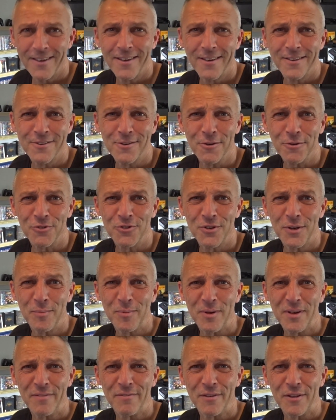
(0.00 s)
it's not
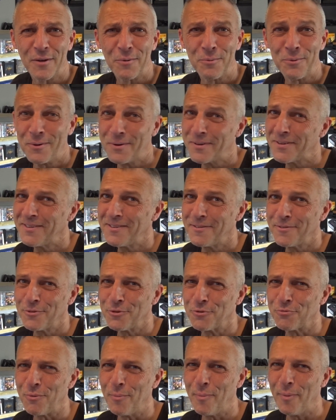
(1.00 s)
cheap either though,
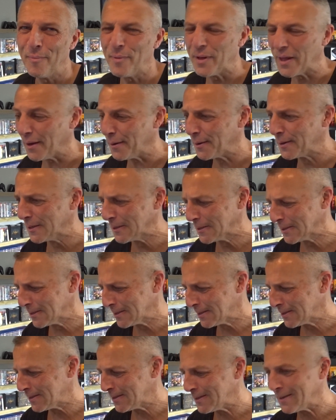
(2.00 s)
just remember that.
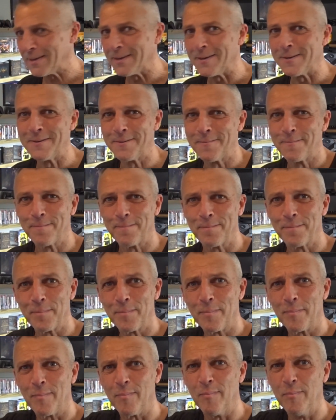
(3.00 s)
Yeah.
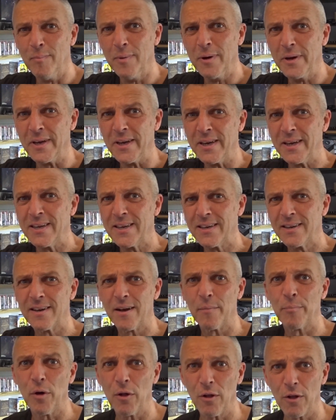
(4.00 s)
Money,
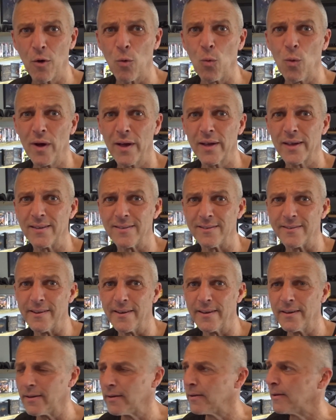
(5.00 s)
I put a lot of work into
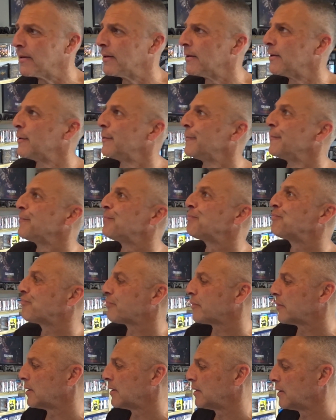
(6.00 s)
that.
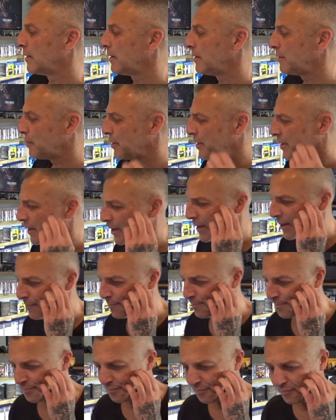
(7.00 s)
Anyway,
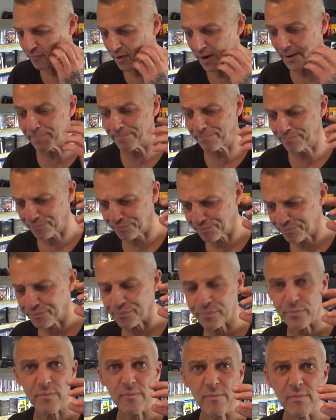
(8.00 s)
right,
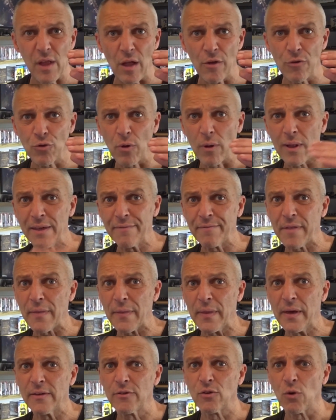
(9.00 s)
so I'll leave that
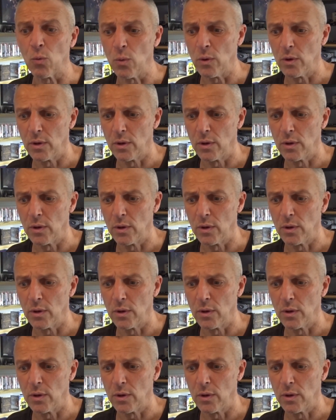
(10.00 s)
there. So